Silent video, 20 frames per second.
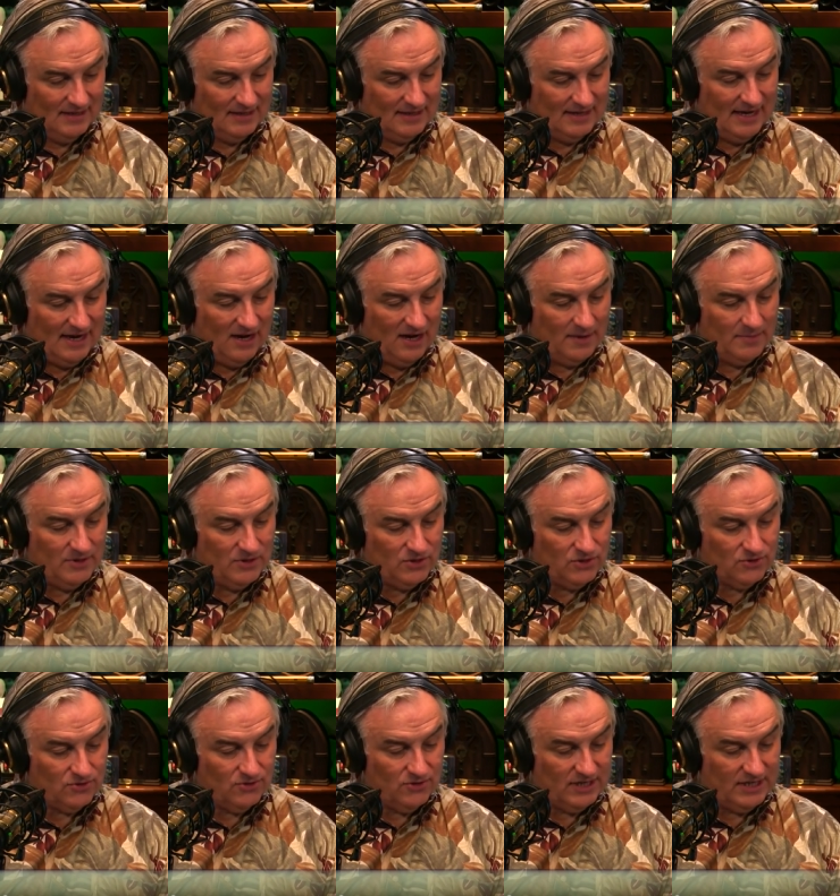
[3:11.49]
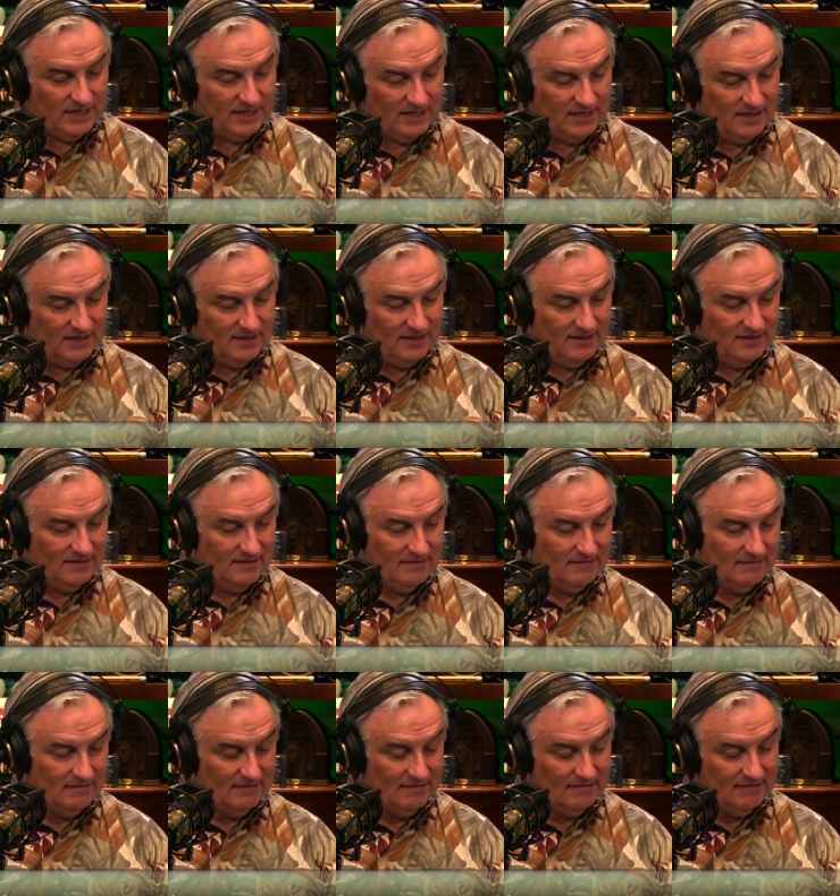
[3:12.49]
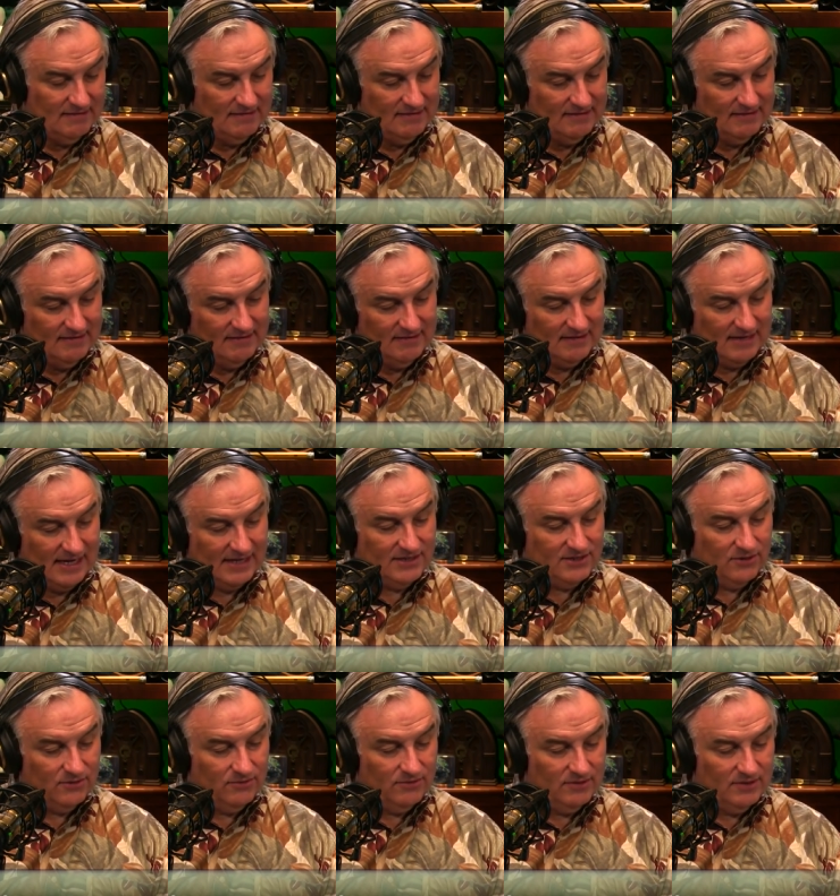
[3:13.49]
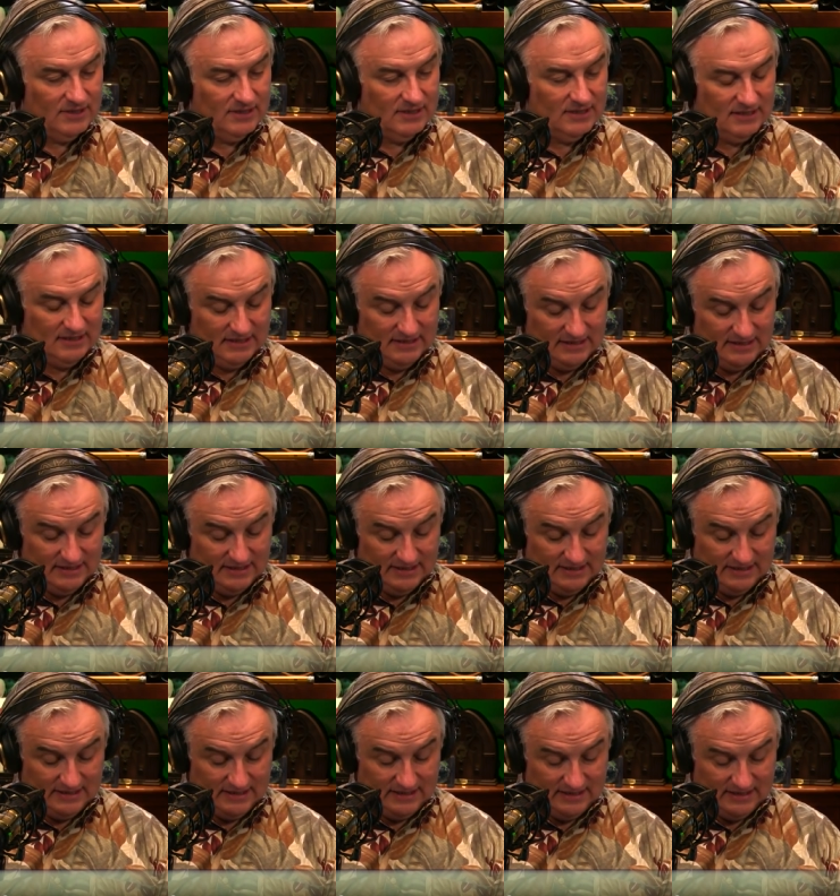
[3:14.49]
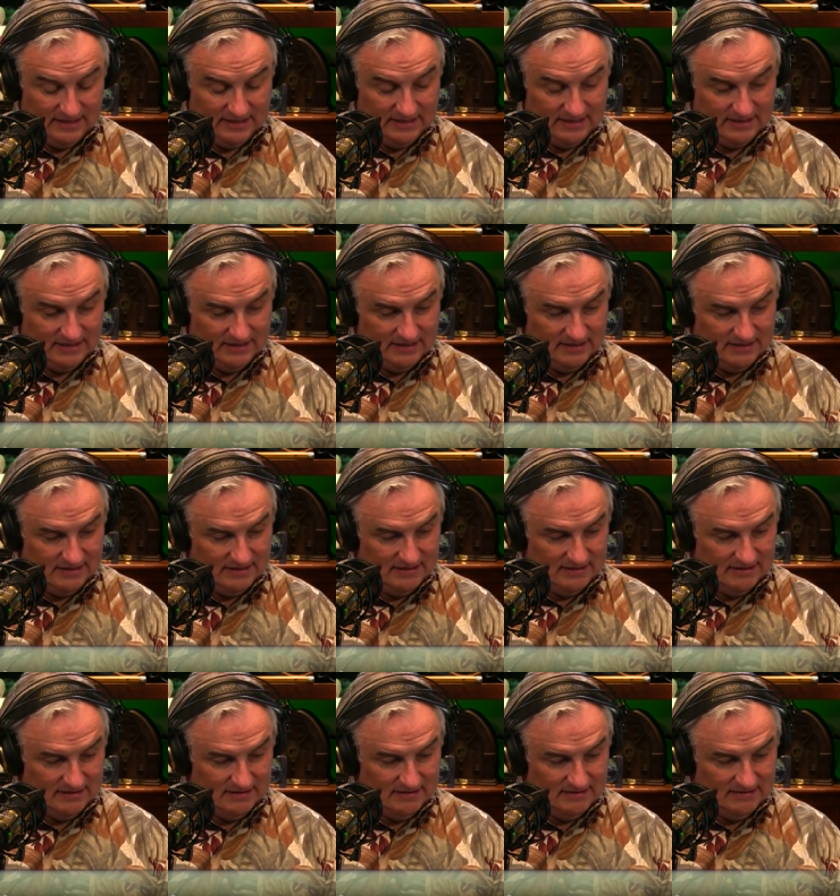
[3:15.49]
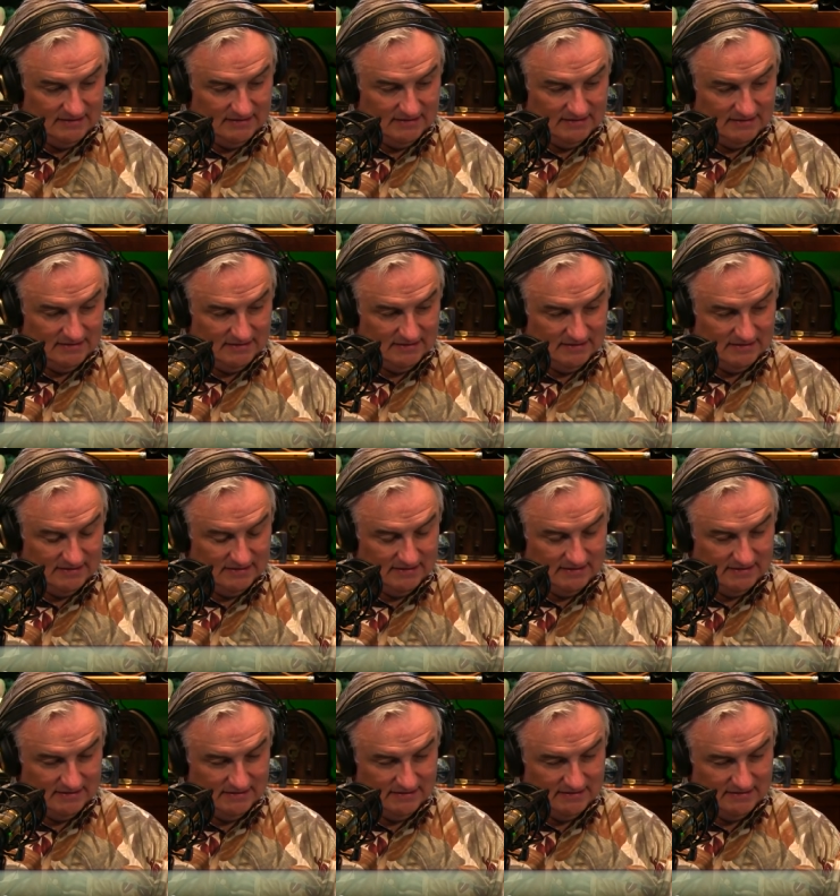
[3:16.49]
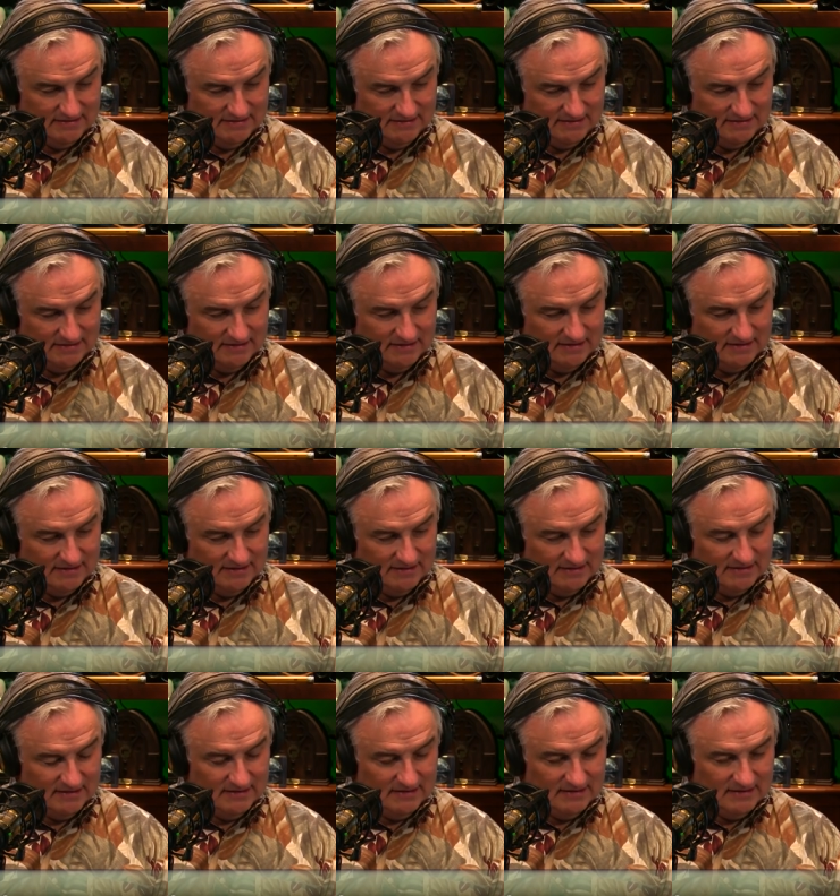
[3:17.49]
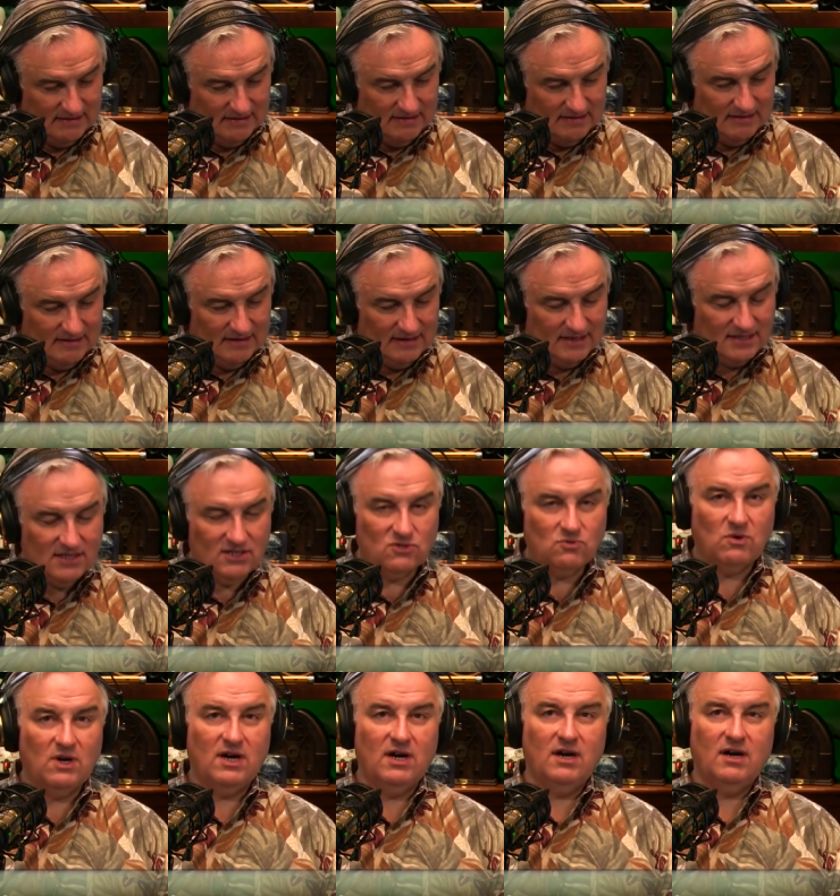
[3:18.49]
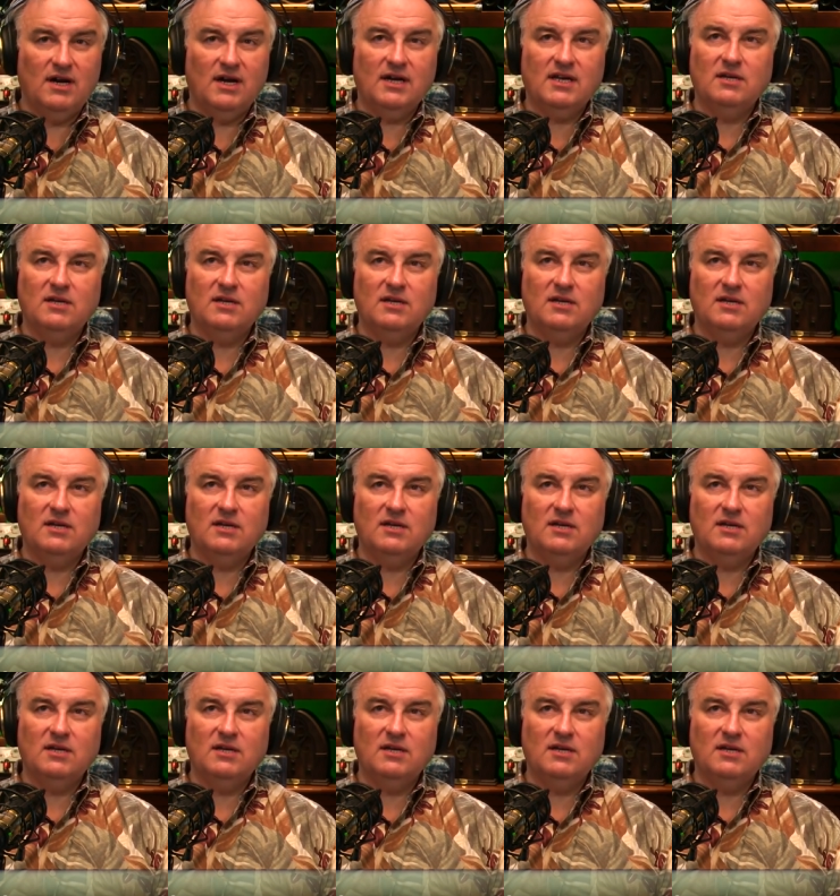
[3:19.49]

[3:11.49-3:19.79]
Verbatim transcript: Now I'm intrigued. I don't. several trips I want to take this year, so it's kind of important to me. This is where uh,